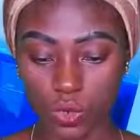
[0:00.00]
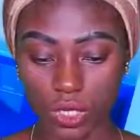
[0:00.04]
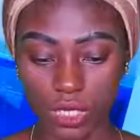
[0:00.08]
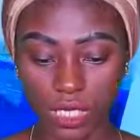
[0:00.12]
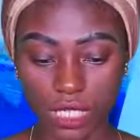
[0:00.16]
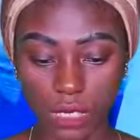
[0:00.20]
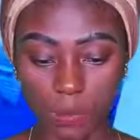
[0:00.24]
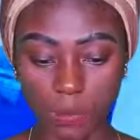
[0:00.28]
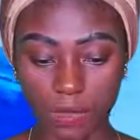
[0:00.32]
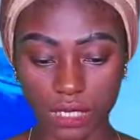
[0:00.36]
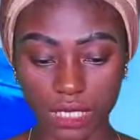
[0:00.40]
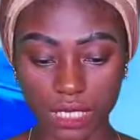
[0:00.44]

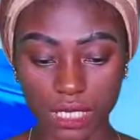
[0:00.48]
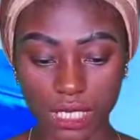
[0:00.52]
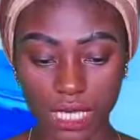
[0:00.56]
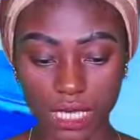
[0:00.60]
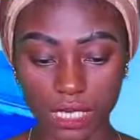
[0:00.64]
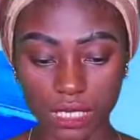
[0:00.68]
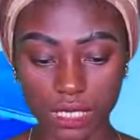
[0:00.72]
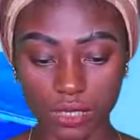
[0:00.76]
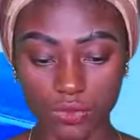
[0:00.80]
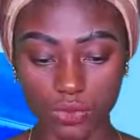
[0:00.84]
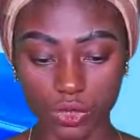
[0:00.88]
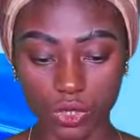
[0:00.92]

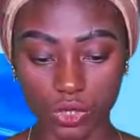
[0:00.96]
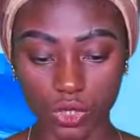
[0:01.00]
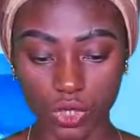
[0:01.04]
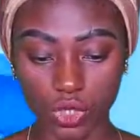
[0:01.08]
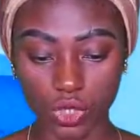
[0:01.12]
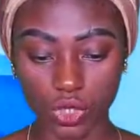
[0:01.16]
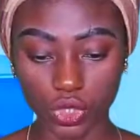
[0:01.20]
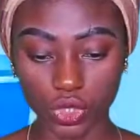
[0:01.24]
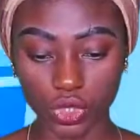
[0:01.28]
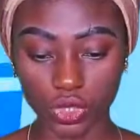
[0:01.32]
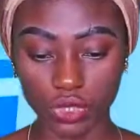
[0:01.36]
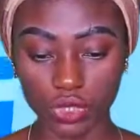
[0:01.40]
20%
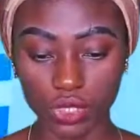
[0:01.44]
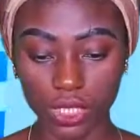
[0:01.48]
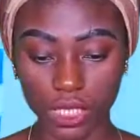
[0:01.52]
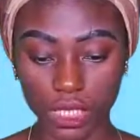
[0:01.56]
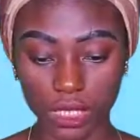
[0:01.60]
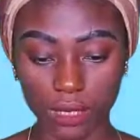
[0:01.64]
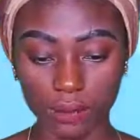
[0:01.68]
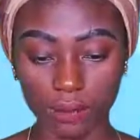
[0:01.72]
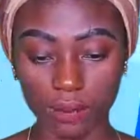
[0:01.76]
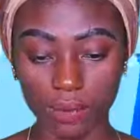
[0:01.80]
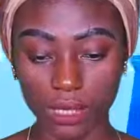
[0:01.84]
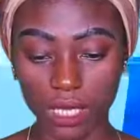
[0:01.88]
reduction
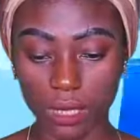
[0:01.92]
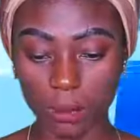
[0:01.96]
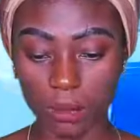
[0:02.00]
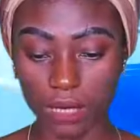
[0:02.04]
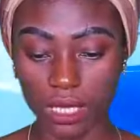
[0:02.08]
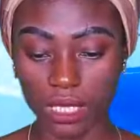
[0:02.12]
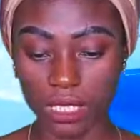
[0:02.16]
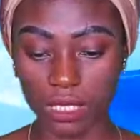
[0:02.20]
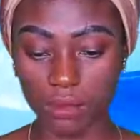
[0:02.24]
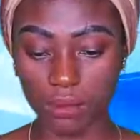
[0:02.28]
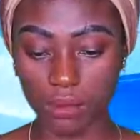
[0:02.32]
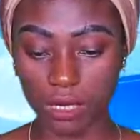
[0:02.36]
in
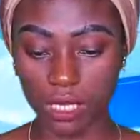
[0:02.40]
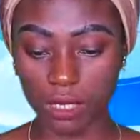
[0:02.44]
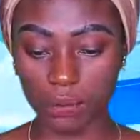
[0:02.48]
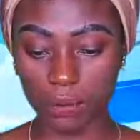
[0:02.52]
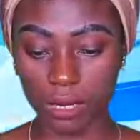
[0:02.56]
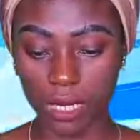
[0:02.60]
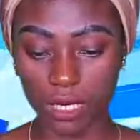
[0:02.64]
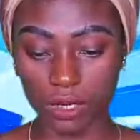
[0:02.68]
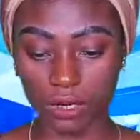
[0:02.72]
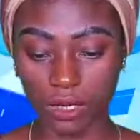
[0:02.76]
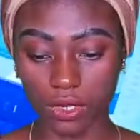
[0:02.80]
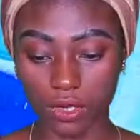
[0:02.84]
payments
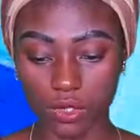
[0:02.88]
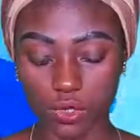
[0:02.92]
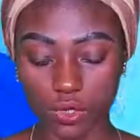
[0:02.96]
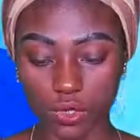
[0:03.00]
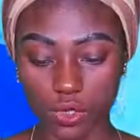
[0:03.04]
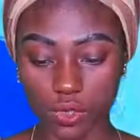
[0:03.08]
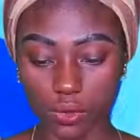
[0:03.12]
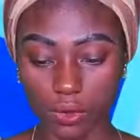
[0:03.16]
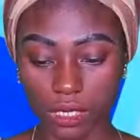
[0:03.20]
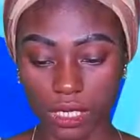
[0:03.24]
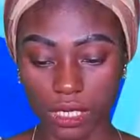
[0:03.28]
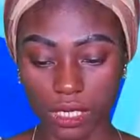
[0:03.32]
made by
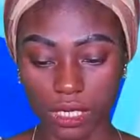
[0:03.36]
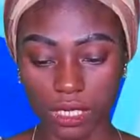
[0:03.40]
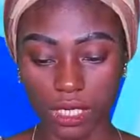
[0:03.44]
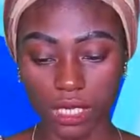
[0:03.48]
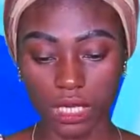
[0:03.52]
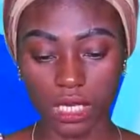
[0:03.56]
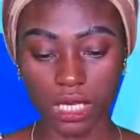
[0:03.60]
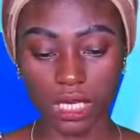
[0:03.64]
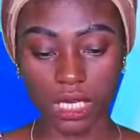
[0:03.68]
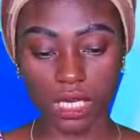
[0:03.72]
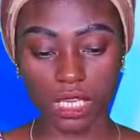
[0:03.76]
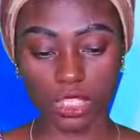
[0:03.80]
consumers
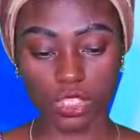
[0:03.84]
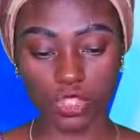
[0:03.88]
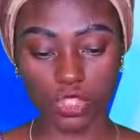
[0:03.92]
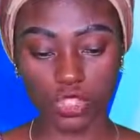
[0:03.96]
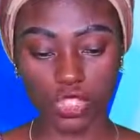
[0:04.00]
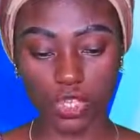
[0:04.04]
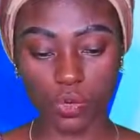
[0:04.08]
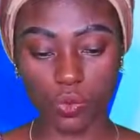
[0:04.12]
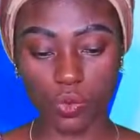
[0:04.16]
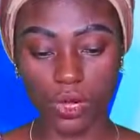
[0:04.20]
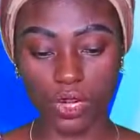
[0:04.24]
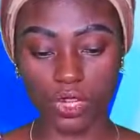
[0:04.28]
in
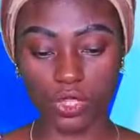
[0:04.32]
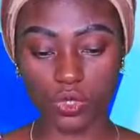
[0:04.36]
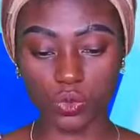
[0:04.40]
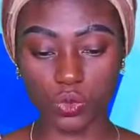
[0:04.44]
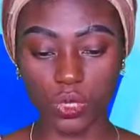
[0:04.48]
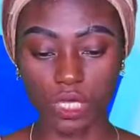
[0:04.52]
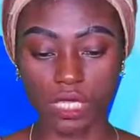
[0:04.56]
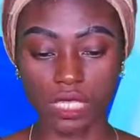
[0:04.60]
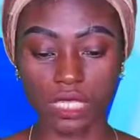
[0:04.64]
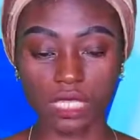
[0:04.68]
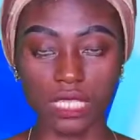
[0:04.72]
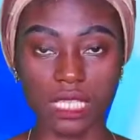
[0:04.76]
January
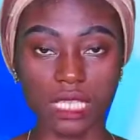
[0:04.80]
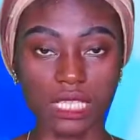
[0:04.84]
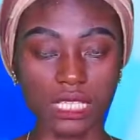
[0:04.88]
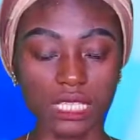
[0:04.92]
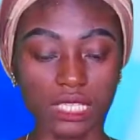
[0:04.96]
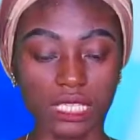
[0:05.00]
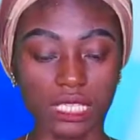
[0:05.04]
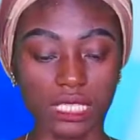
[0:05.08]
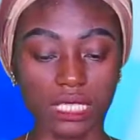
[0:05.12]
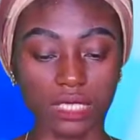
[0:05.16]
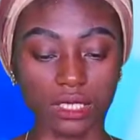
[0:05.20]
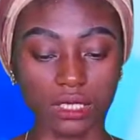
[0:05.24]

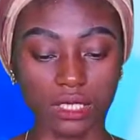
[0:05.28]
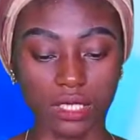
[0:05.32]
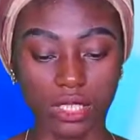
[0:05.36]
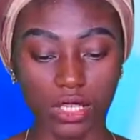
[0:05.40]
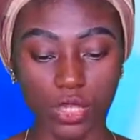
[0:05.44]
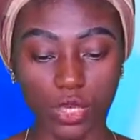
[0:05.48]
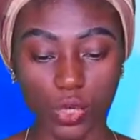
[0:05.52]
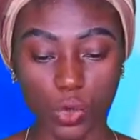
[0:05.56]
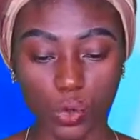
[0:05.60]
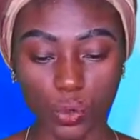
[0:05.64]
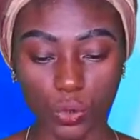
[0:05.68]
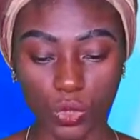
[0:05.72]
2019,
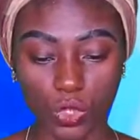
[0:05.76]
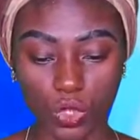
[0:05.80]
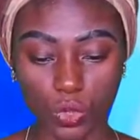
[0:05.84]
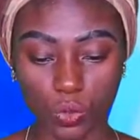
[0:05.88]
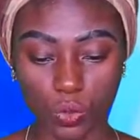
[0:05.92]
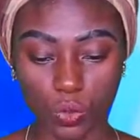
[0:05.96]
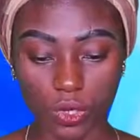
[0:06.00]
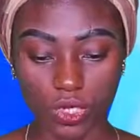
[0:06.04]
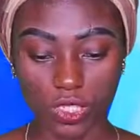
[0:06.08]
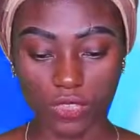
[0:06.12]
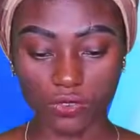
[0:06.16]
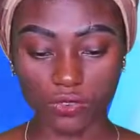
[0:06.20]

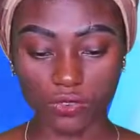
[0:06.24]
which was